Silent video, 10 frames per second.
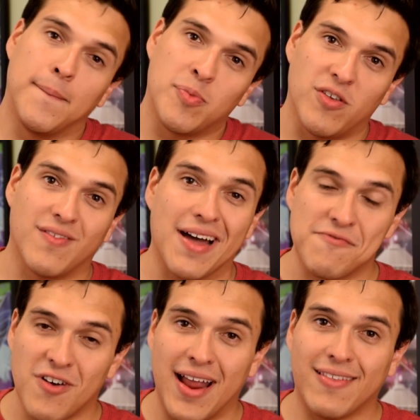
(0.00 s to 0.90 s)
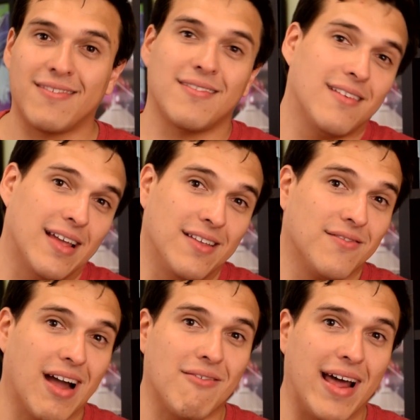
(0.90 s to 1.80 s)
You've got France and you've
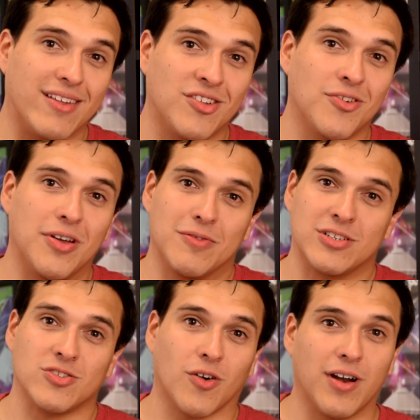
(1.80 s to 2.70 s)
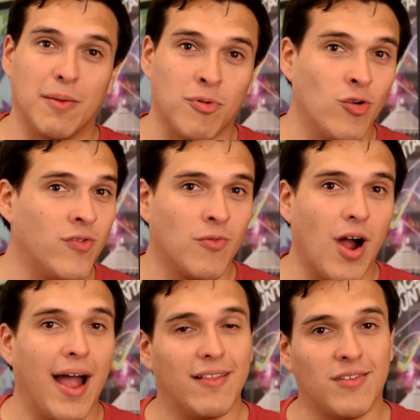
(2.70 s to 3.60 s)
got Ratatouille, which is already a proven
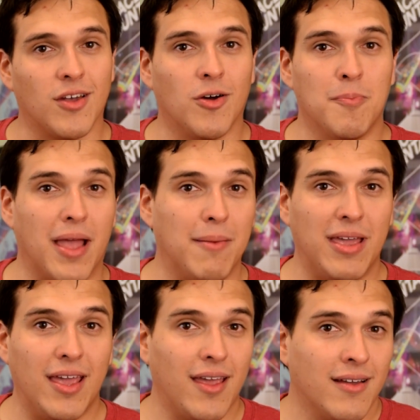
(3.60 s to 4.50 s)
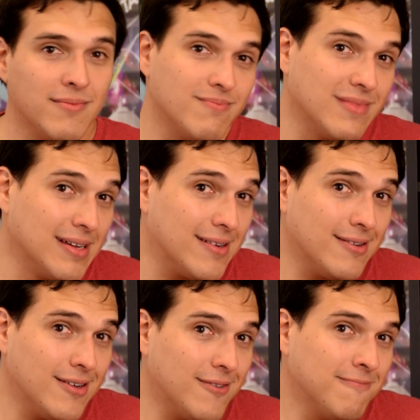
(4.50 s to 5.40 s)
ride. So maybe, I don't
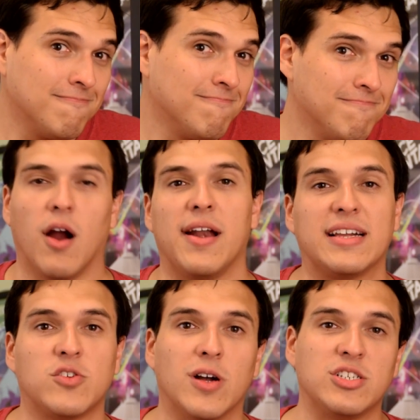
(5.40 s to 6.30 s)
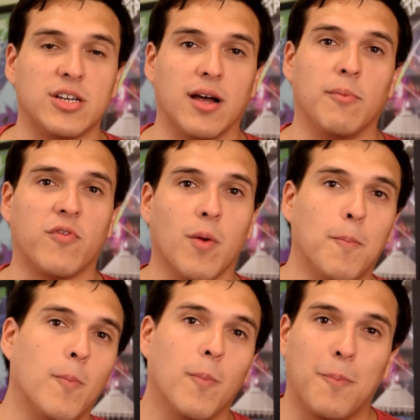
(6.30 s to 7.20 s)
know. Our next question comes
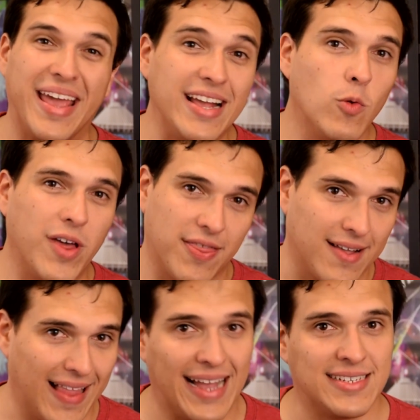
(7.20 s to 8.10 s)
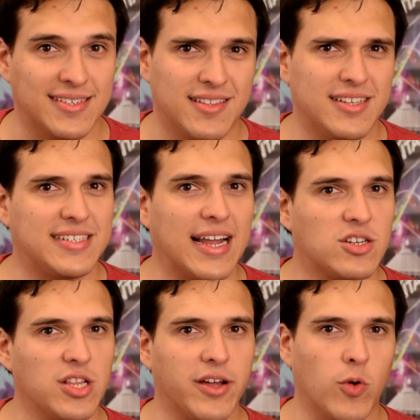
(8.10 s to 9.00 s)
from Pig with Glasses, and this is
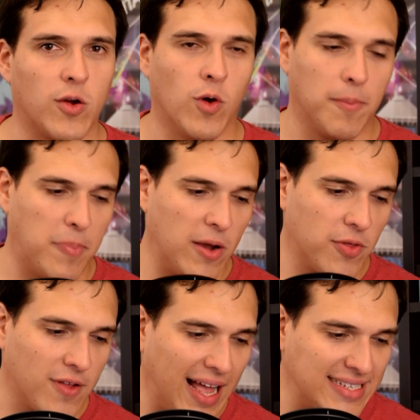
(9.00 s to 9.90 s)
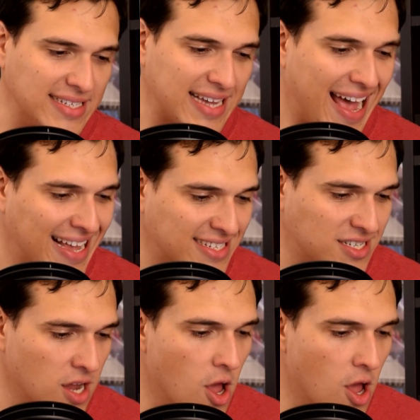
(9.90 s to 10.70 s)
actually a quick one. Pig with Glasses asks,